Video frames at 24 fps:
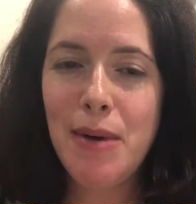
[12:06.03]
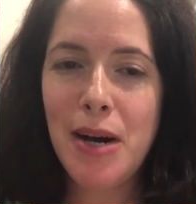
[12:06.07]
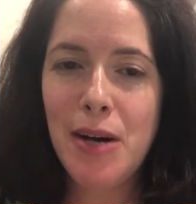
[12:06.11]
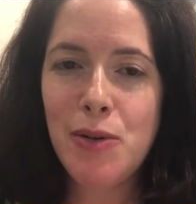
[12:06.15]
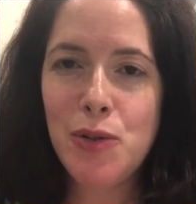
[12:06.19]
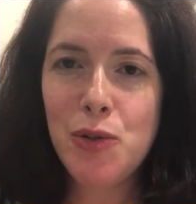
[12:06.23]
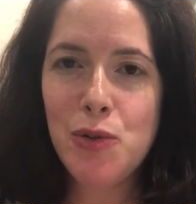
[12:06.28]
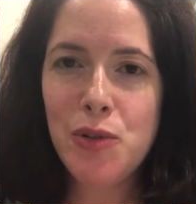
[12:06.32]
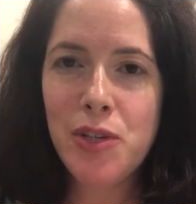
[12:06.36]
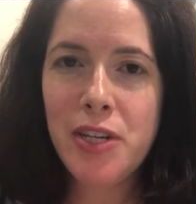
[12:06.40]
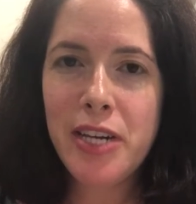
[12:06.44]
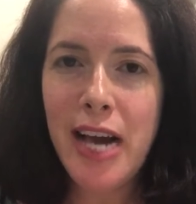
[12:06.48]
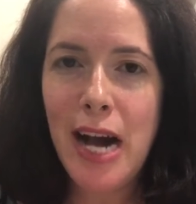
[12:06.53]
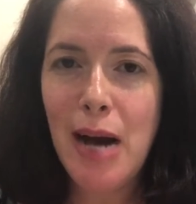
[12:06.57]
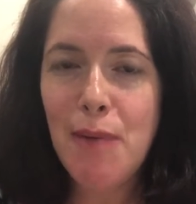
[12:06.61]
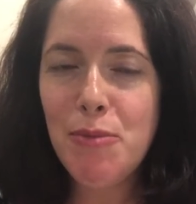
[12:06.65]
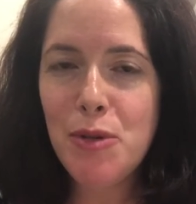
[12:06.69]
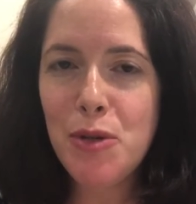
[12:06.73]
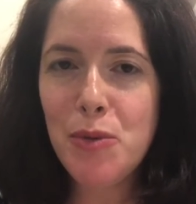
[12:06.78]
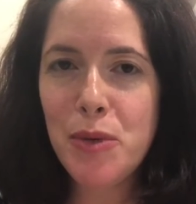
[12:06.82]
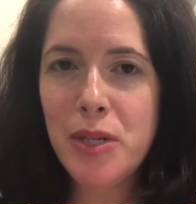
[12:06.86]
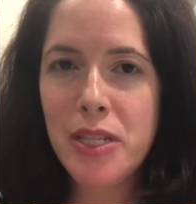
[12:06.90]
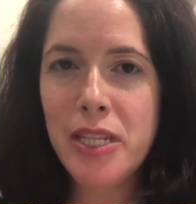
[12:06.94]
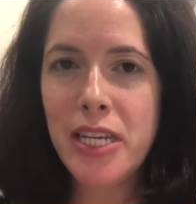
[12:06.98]
was really
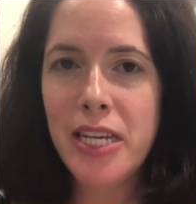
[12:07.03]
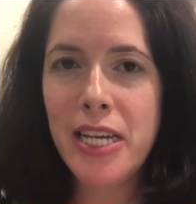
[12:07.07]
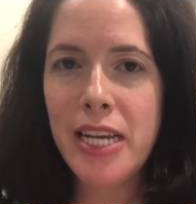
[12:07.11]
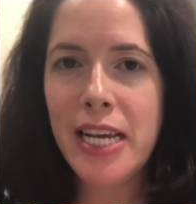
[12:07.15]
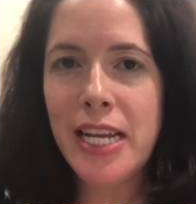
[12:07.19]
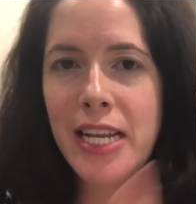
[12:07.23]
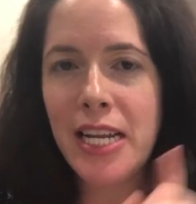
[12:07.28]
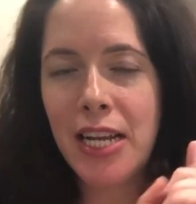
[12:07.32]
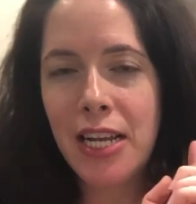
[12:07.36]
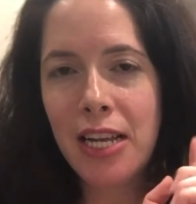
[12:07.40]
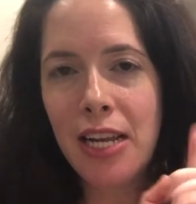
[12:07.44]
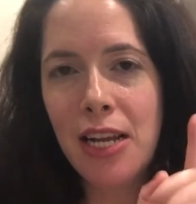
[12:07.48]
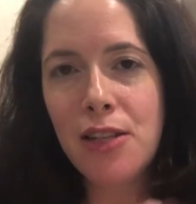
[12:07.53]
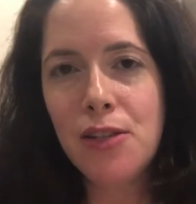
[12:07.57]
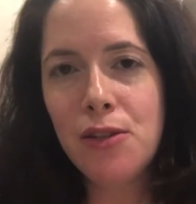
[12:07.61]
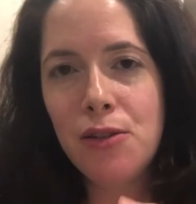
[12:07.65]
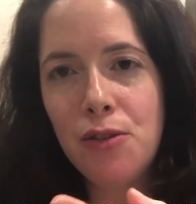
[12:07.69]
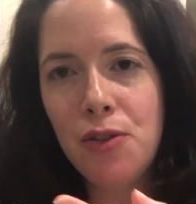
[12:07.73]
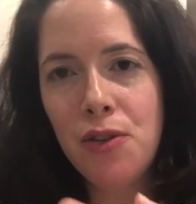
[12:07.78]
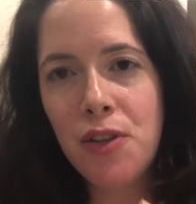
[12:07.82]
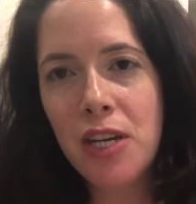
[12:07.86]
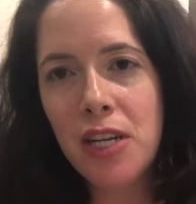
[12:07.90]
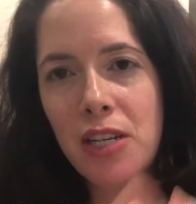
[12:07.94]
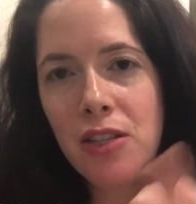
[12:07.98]
happy with it. And another
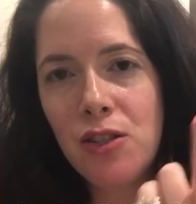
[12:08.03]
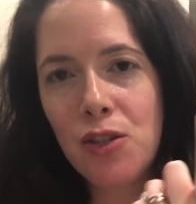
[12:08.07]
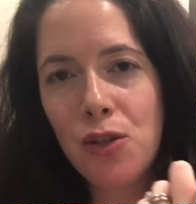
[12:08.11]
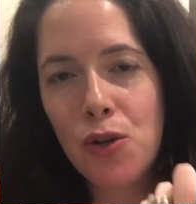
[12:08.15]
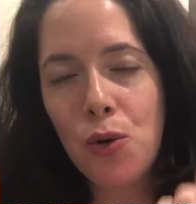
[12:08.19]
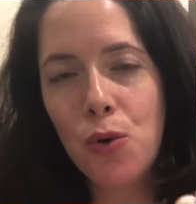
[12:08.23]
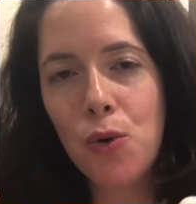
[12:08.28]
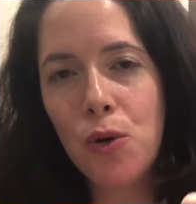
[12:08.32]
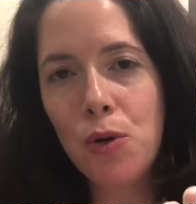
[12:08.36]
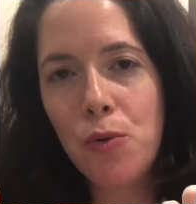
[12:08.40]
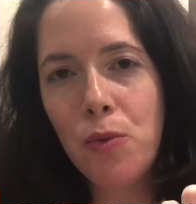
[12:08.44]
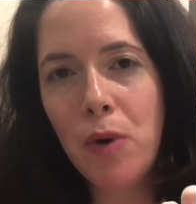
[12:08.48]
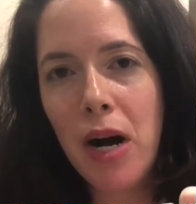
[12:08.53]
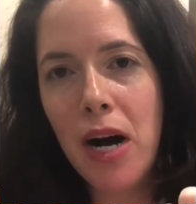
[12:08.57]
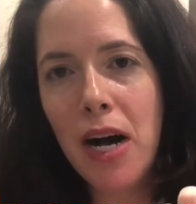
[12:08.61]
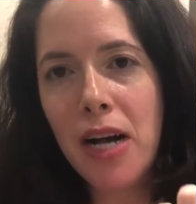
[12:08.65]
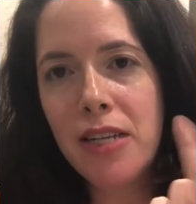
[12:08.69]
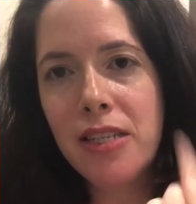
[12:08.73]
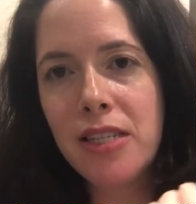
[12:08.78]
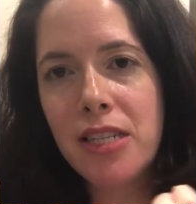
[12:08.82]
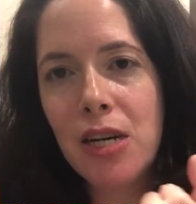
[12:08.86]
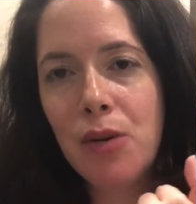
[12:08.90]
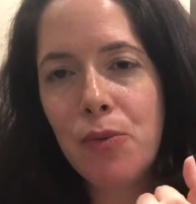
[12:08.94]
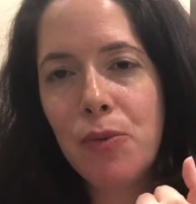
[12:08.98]
thing
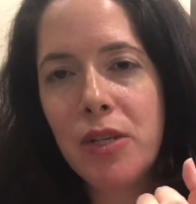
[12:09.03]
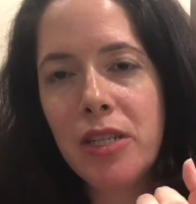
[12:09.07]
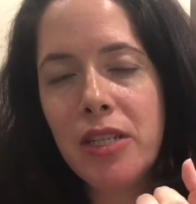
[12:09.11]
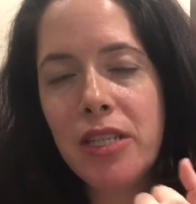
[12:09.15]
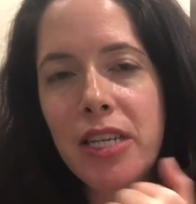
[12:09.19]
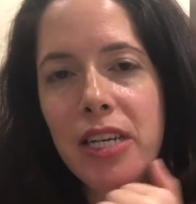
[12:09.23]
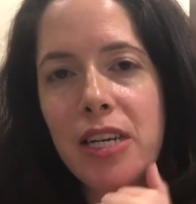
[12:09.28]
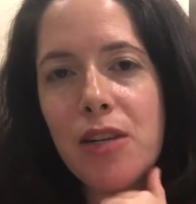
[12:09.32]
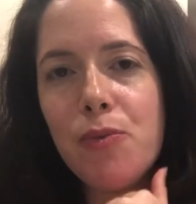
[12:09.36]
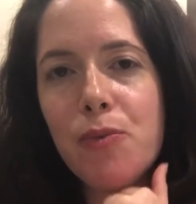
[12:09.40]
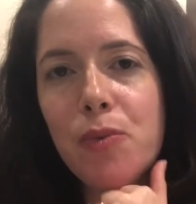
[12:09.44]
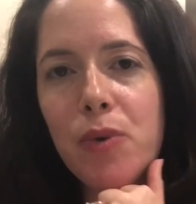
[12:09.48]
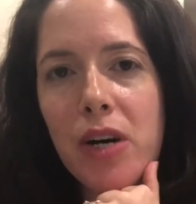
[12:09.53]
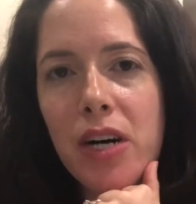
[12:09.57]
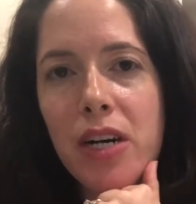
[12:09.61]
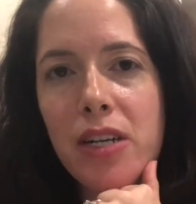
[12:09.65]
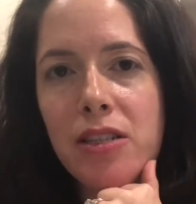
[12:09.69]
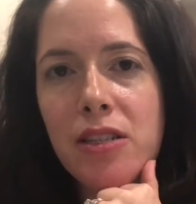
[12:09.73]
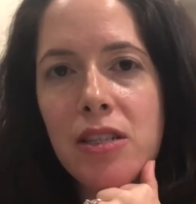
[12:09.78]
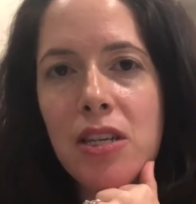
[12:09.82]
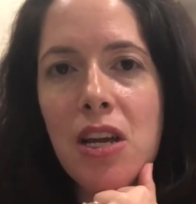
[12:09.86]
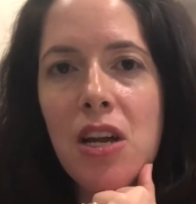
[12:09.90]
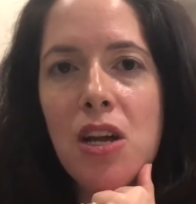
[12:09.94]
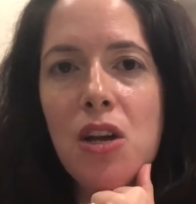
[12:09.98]
decor-wise that we did
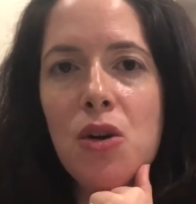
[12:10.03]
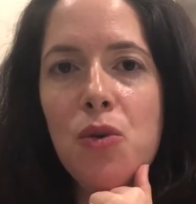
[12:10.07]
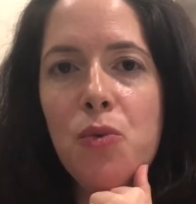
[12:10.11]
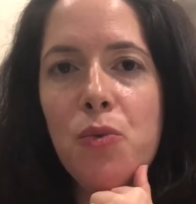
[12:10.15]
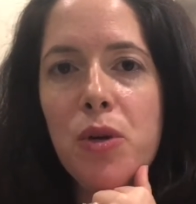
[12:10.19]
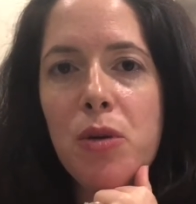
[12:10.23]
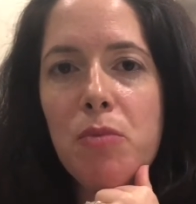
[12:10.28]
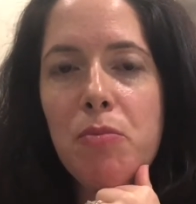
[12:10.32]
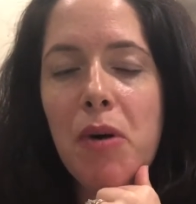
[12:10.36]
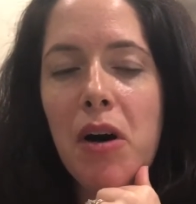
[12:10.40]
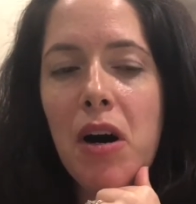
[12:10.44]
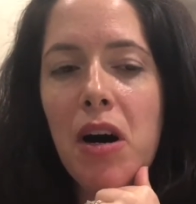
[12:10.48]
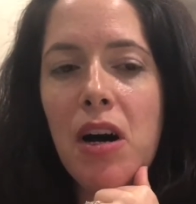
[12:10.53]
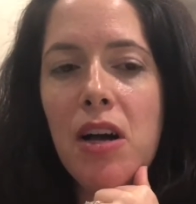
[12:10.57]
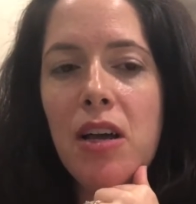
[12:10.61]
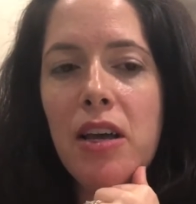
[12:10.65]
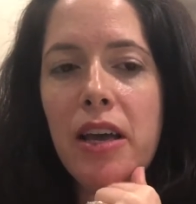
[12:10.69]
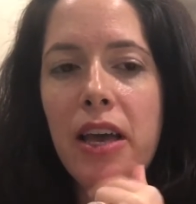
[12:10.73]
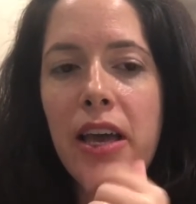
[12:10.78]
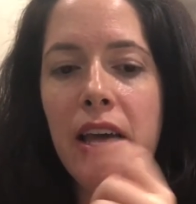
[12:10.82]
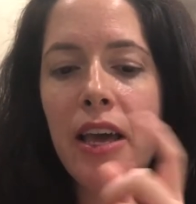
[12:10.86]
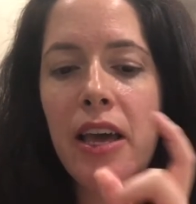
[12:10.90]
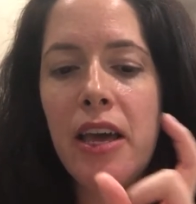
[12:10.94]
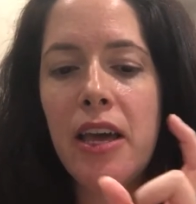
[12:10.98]
was we
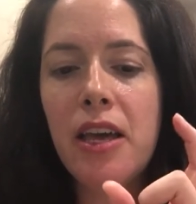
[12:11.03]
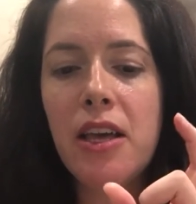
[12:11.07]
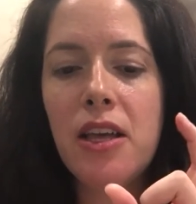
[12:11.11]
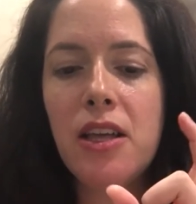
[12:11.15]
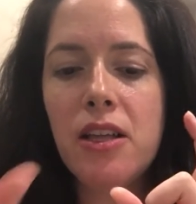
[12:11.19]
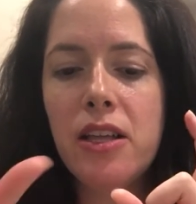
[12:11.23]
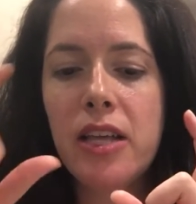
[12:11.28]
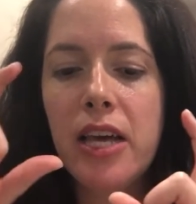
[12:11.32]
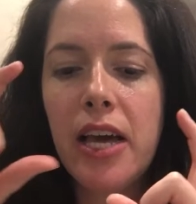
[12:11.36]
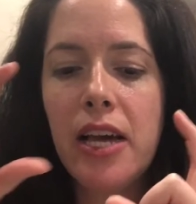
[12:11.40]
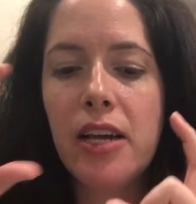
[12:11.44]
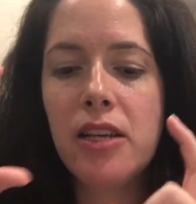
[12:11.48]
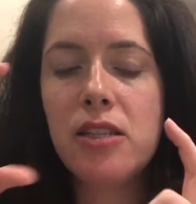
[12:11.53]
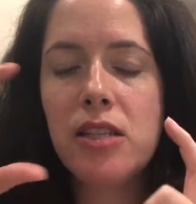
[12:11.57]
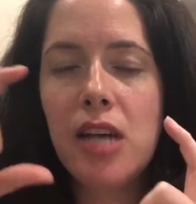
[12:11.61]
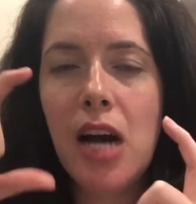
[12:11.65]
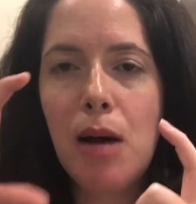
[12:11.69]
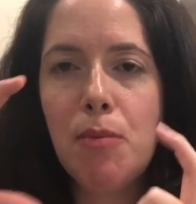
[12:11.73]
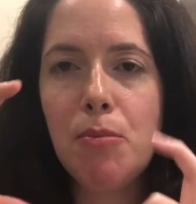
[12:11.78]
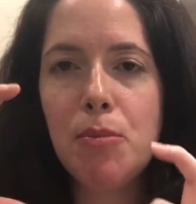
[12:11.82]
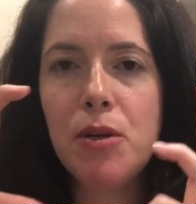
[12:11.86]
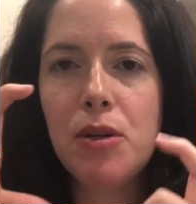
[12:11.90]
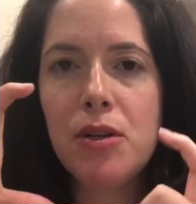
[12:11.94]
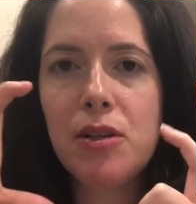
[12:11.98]
bought a cake
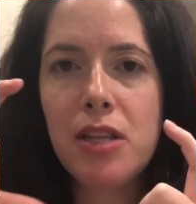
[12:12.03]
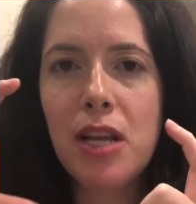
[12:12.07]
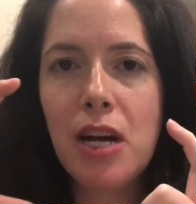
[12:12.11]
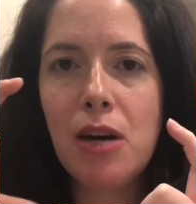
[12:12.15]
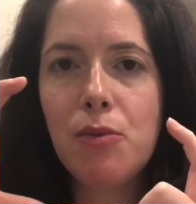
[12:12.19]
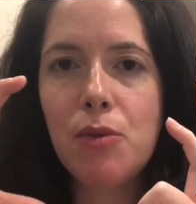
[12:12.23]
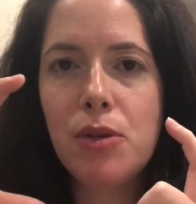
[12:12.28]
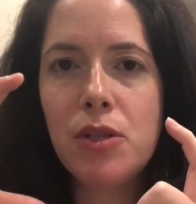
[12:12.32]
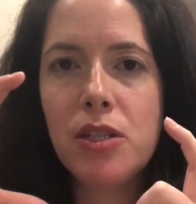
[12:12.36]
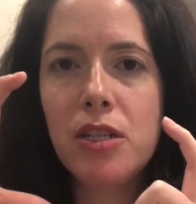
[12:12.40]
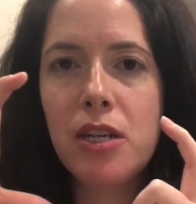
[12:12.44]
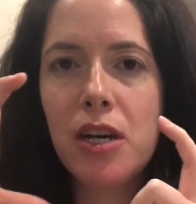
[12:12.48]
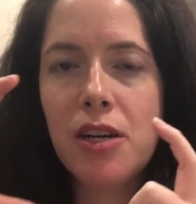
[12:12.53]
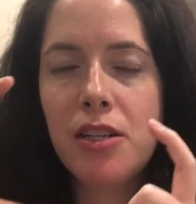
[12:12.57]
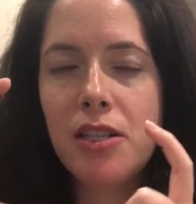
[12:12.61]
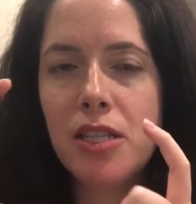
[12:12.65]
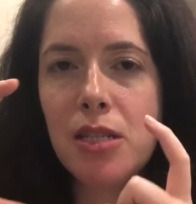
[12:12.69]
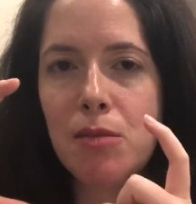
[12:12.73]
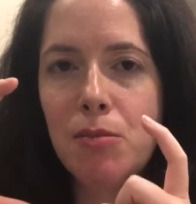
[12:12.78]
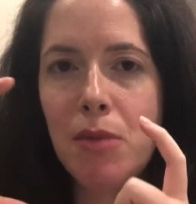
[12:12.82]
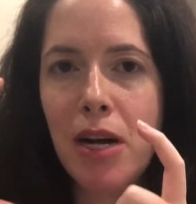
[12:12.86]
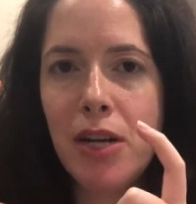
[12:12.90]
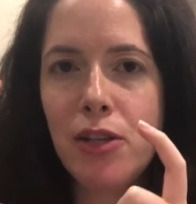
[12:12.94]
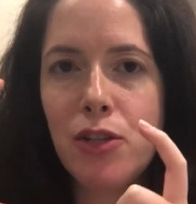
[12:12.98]
topper that was
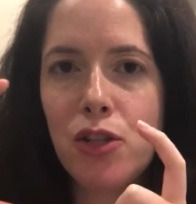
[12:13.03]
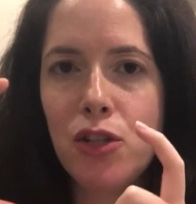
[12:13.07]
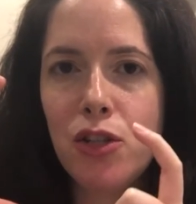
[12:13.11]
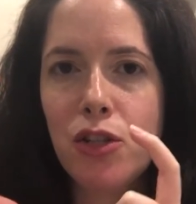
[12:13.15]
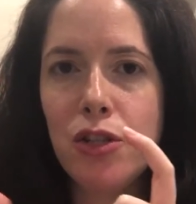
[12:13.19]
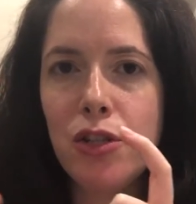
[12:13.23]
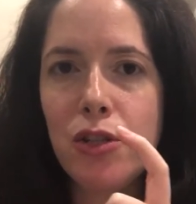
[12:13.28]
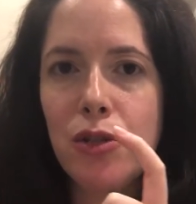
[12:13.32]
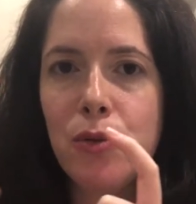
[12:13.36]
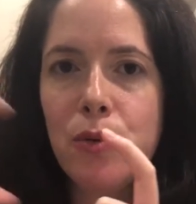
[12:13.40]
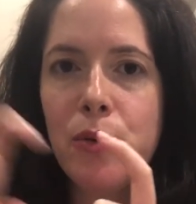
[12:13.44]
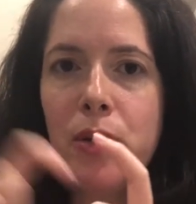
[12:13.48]
customized too,